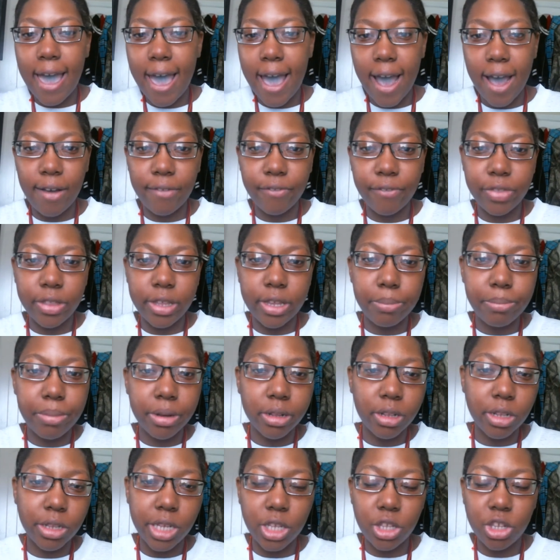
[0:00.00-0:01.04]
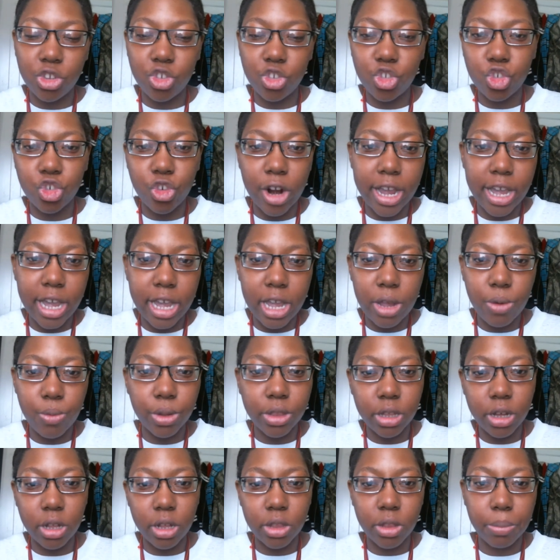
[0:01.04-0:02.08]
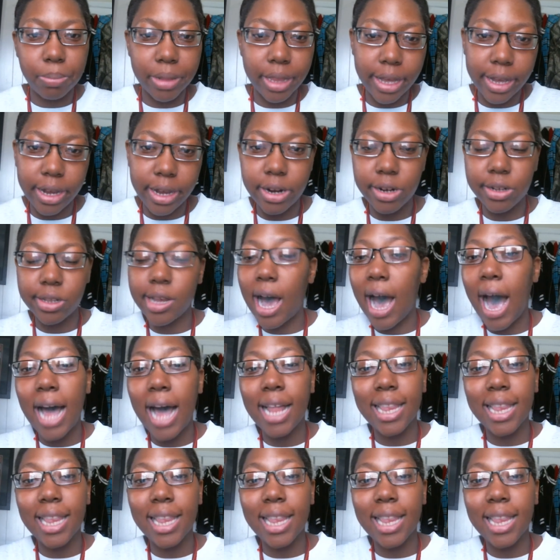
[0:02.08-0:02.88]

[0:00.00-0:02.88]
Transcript: have the ability to trade with other players.